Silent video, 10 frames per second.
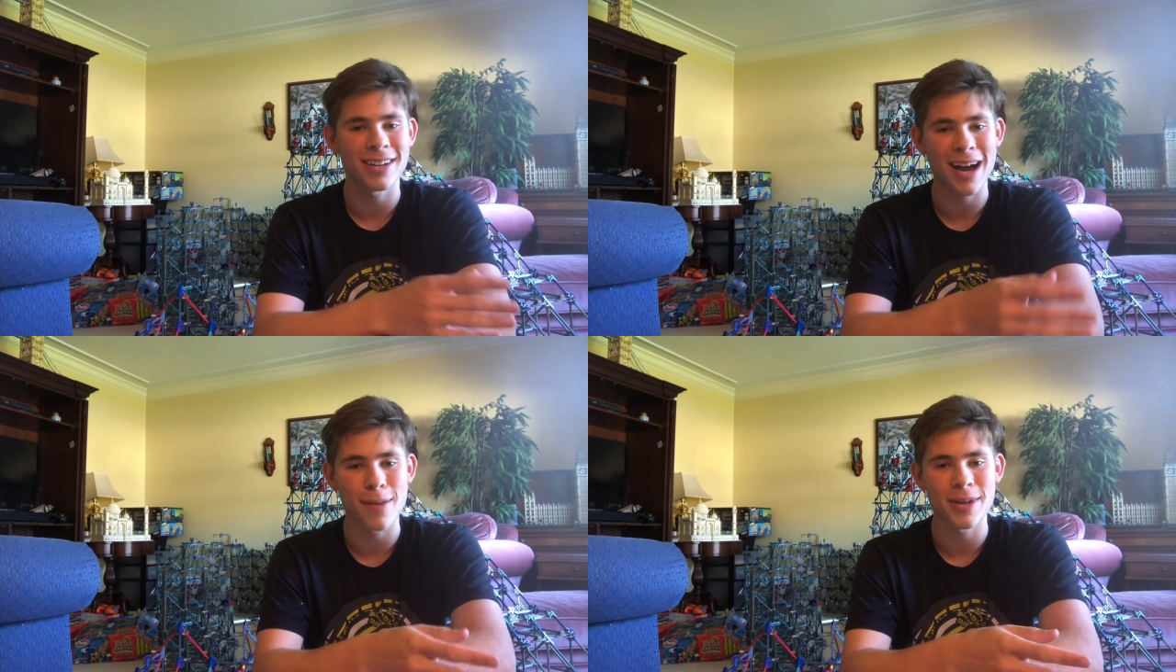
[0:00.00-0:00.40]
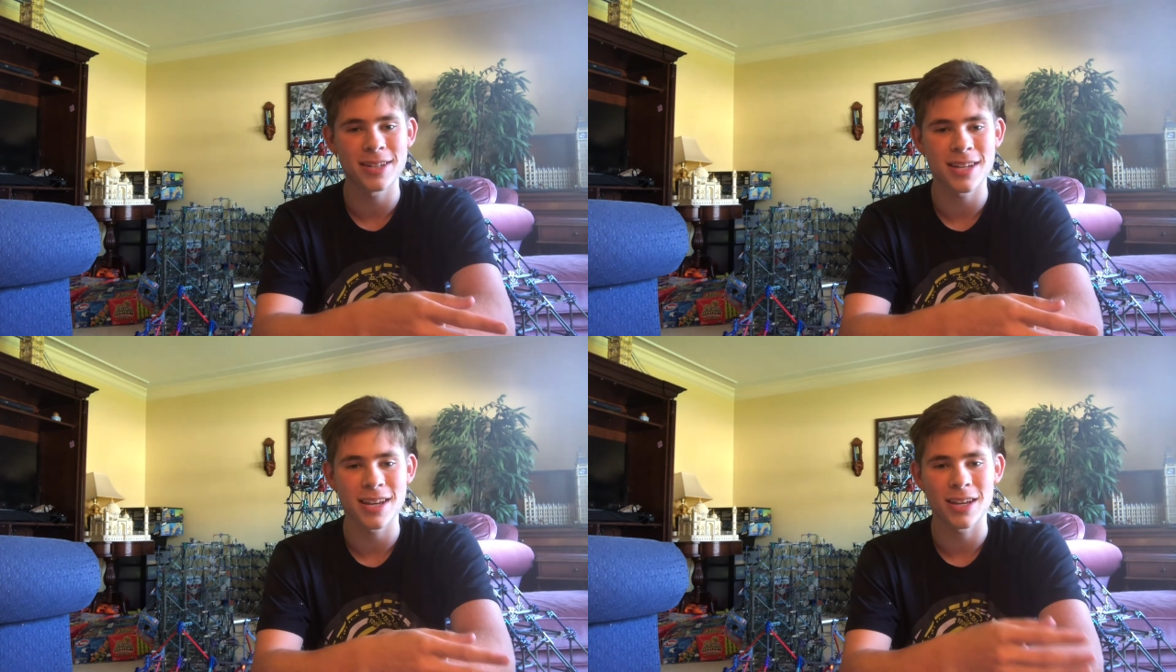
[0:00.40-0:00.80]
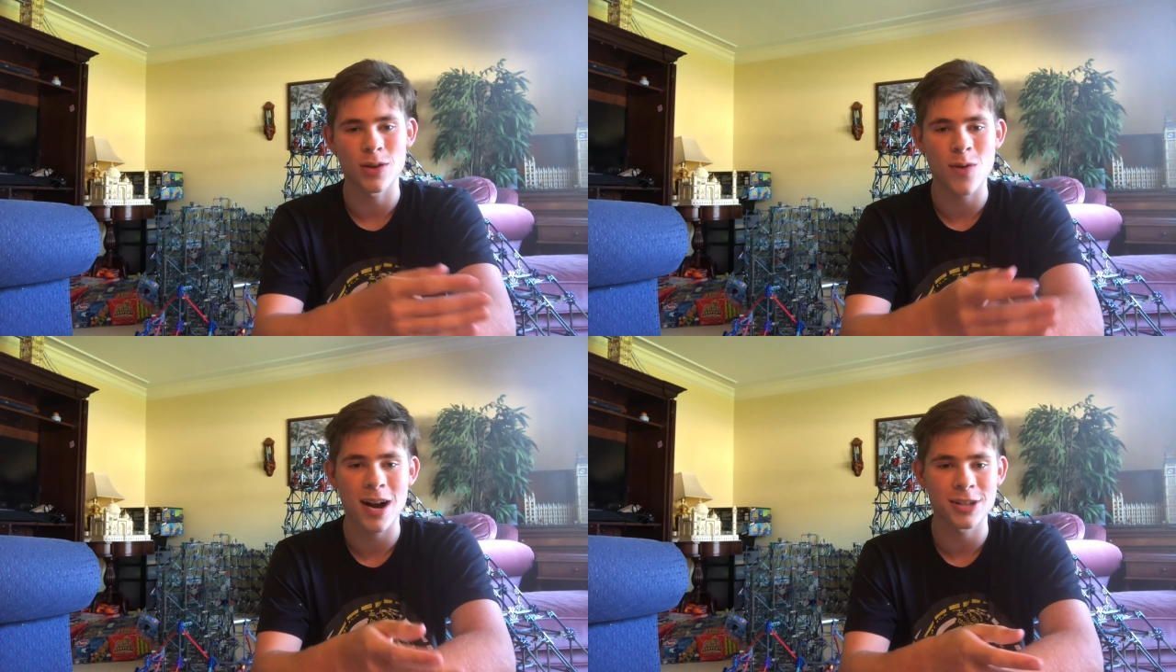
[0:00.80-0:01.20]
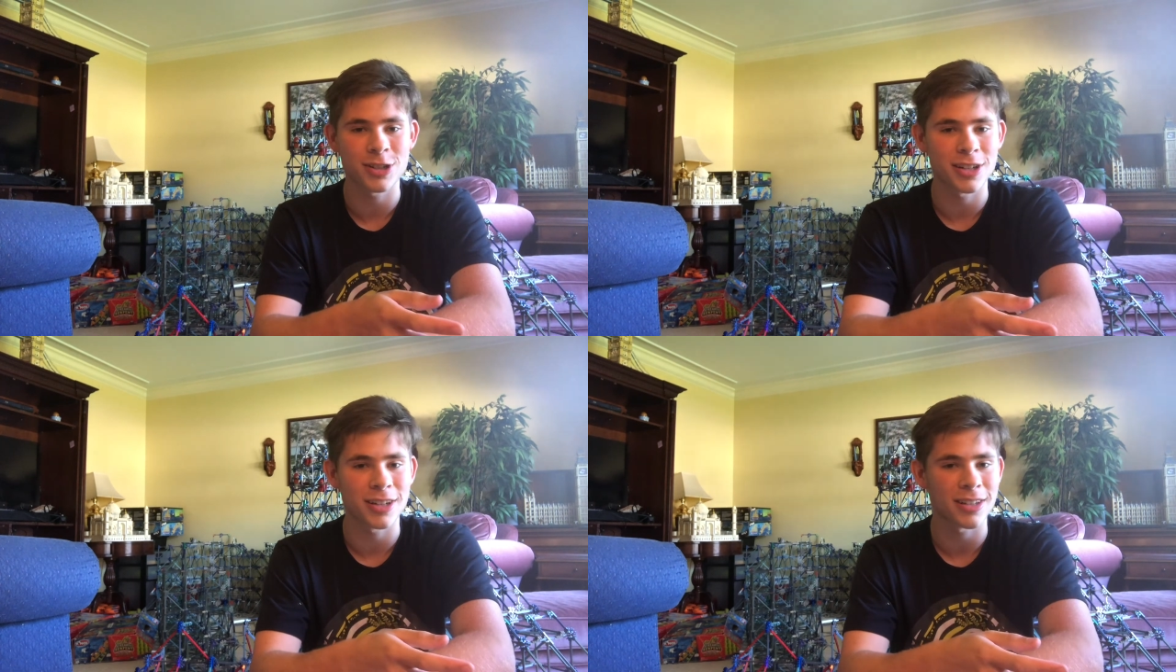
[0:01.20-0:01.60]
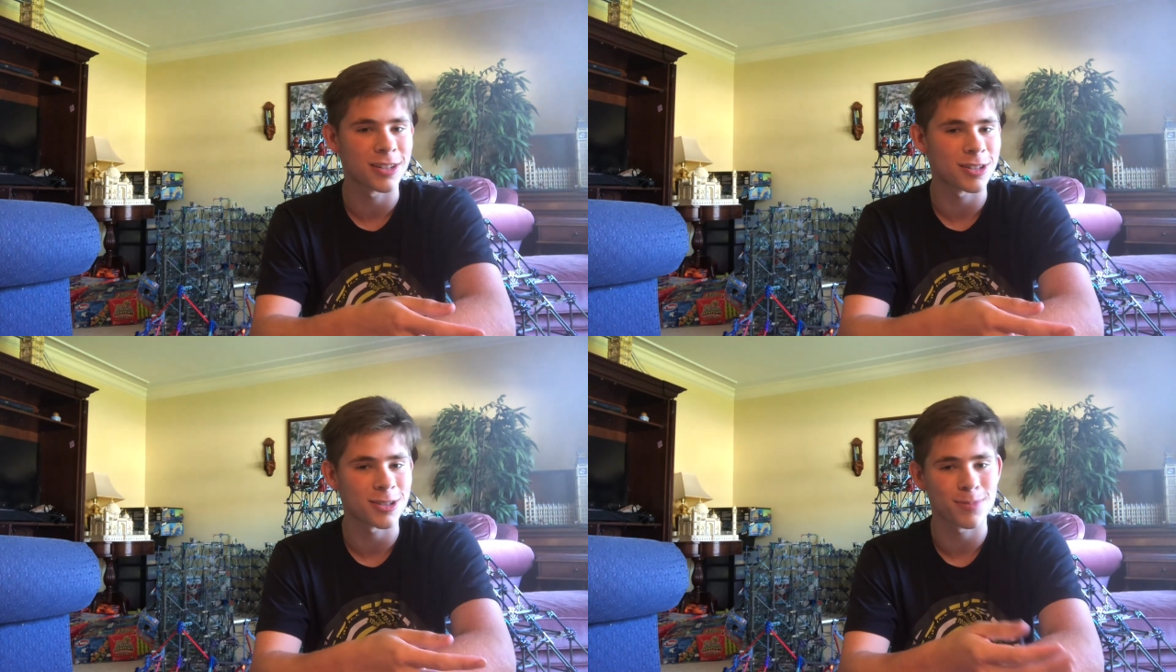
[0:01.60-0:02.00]
commenting, watching, and
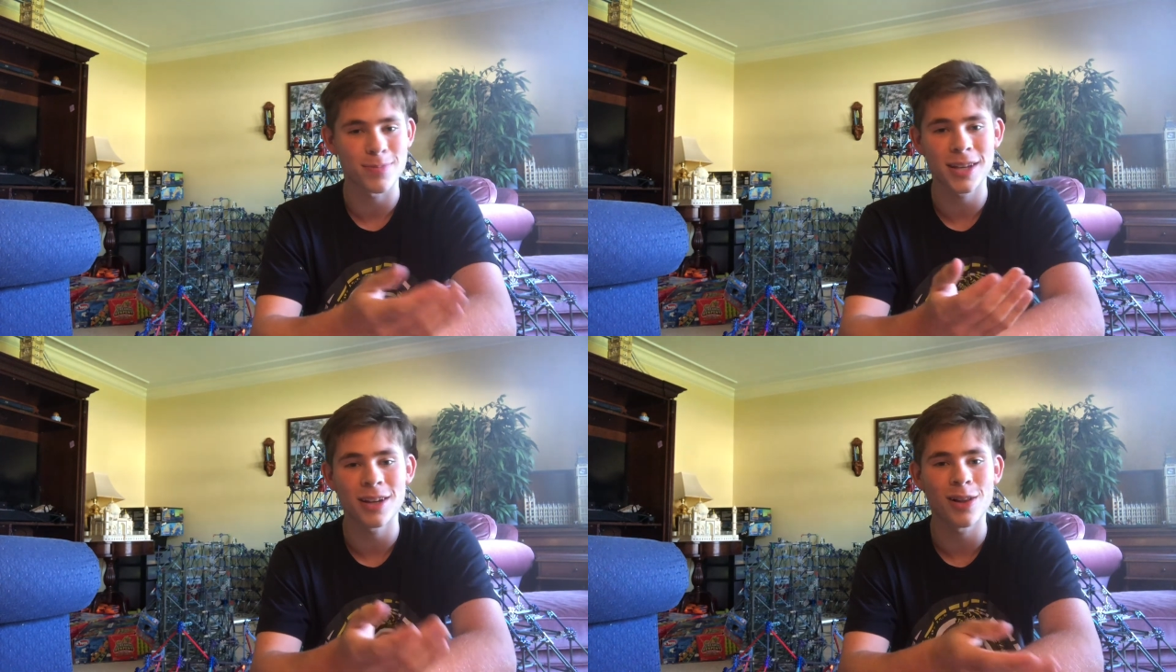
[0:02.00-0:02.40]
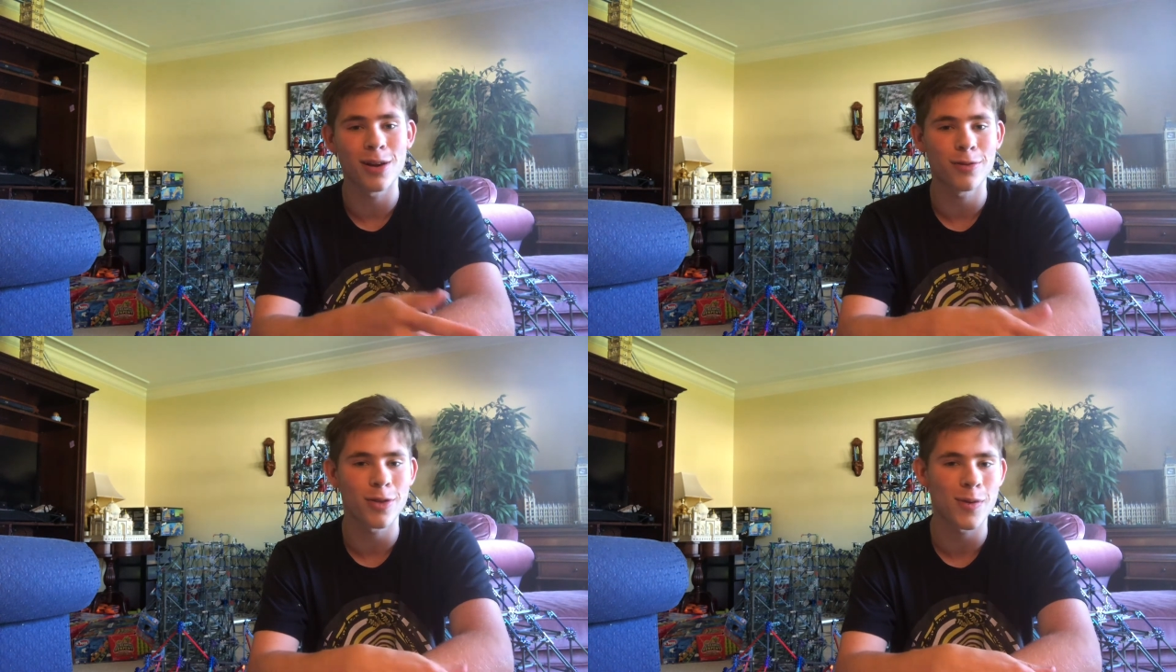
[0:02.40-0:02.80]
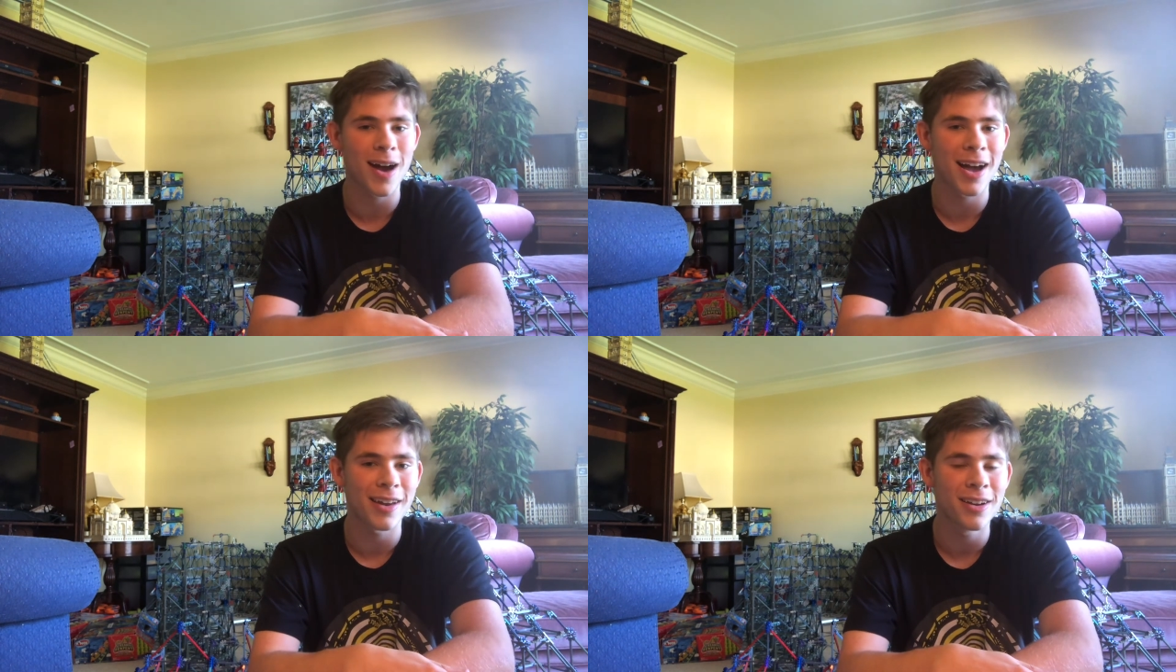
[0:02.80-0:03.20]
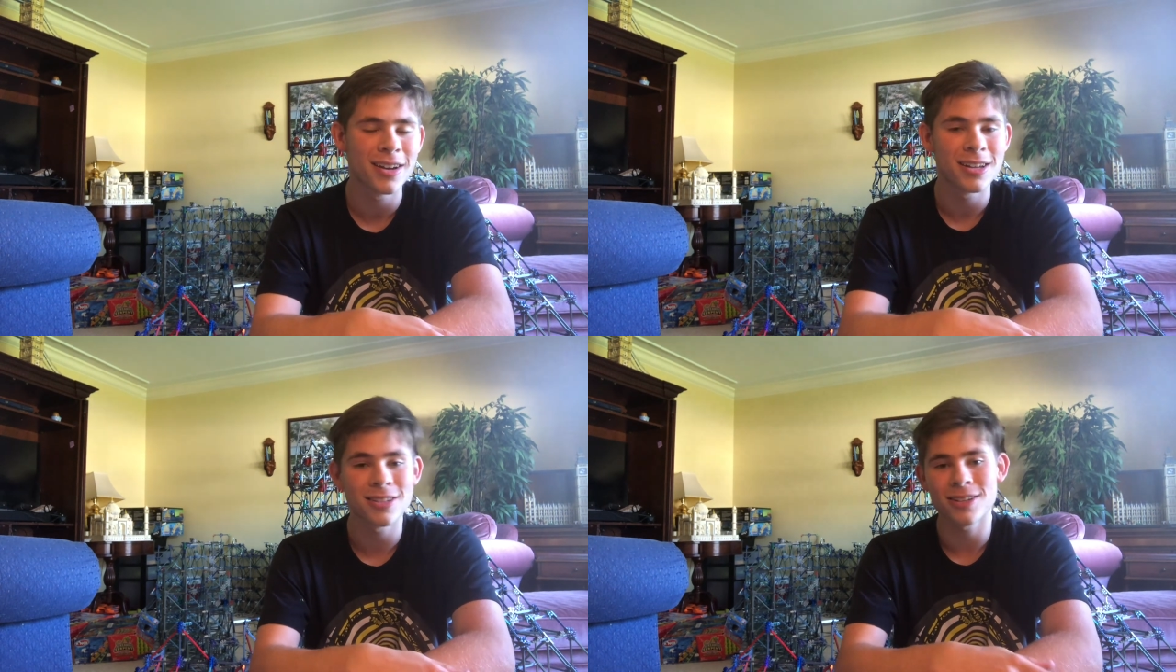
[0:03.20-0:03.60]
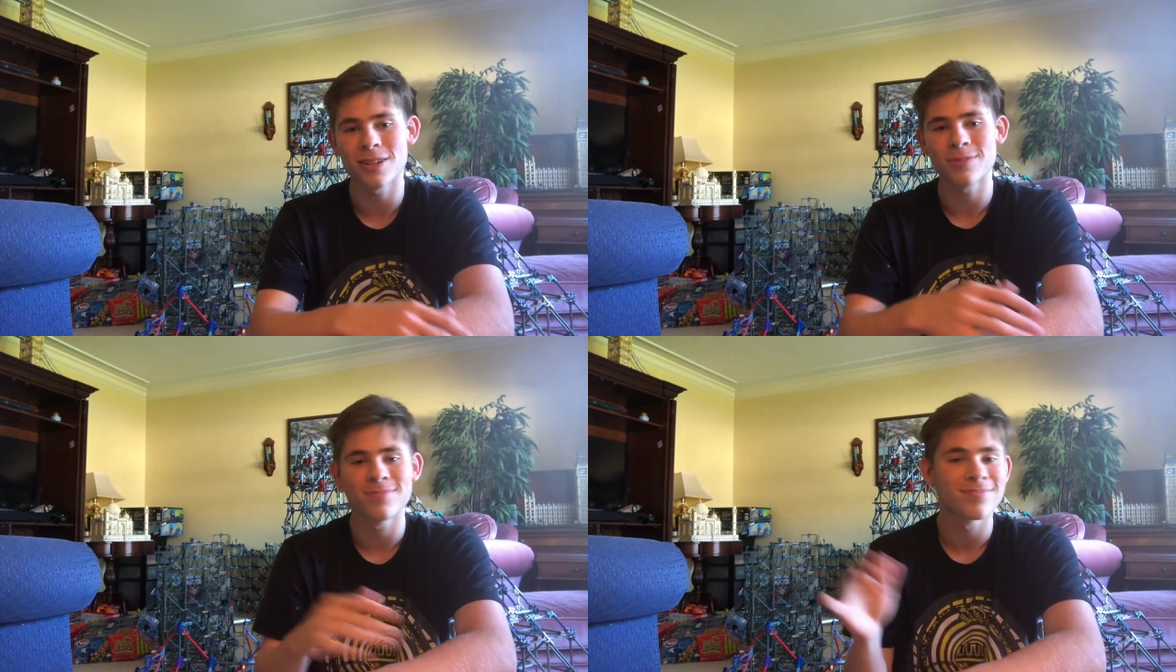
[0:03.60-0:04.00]
just being along for the ride.
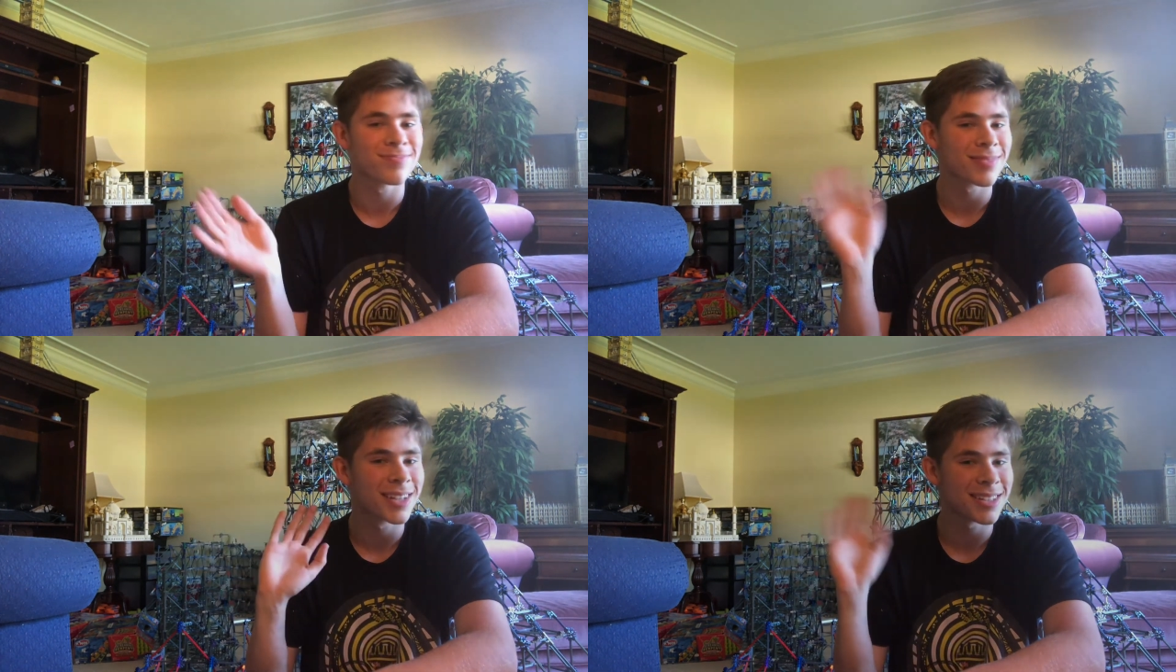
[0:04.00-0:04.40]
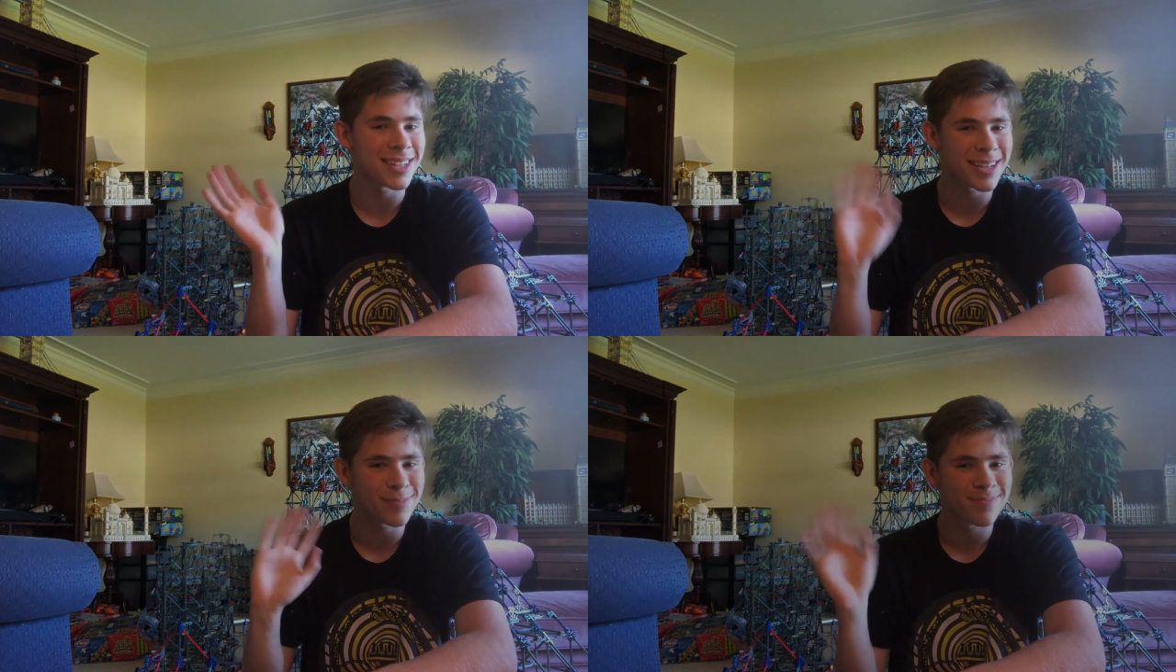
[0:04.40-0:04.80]
So, see ya.